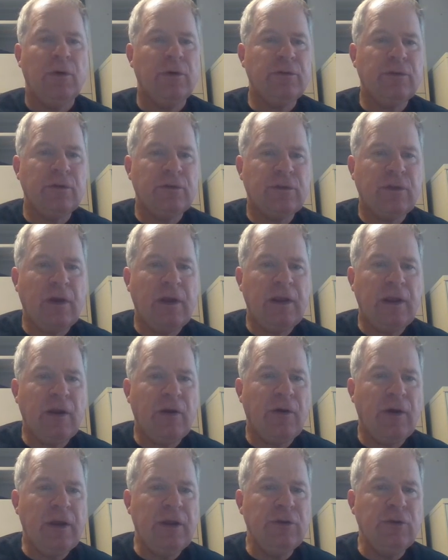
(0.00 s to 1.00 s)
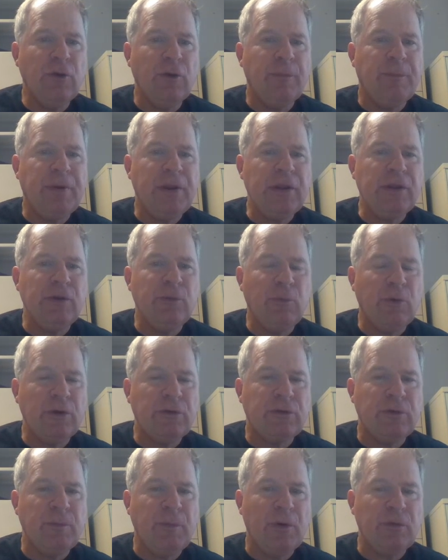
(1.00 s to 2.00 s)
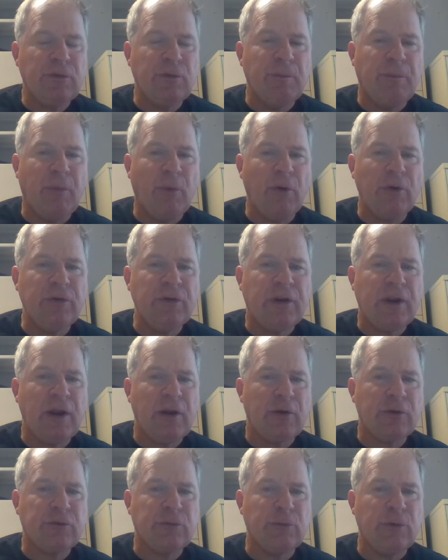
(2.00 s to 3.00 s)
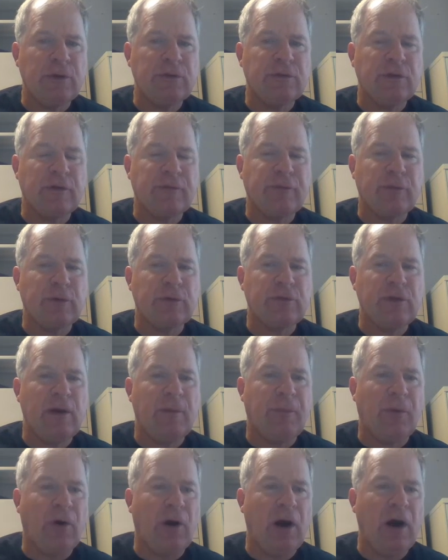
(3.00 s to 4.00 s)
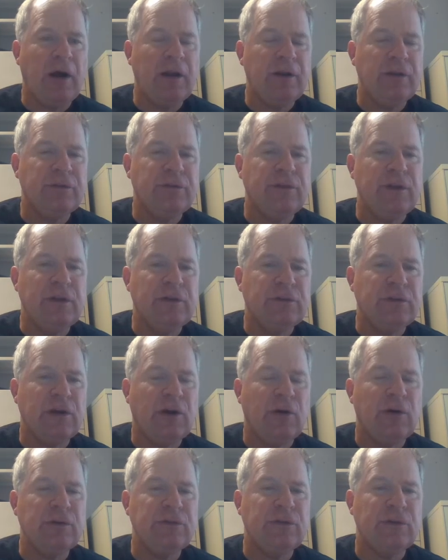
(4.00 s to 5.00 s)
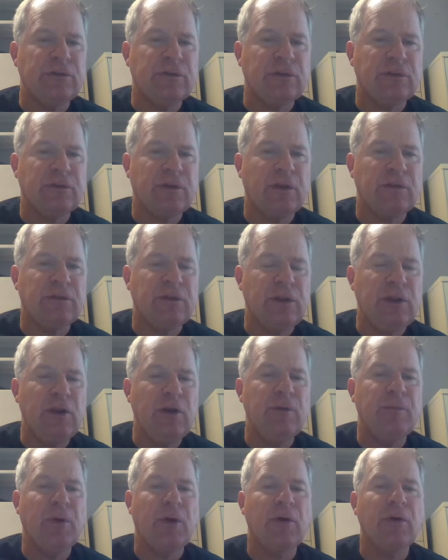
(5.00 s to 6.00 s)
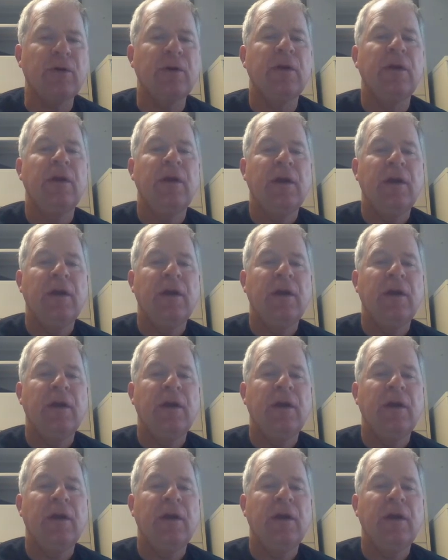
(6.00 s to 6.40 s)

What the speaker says: Where does it say here? In your opinion, what's the most important characteristic, for example, honesty, intelligence, and sense of humor,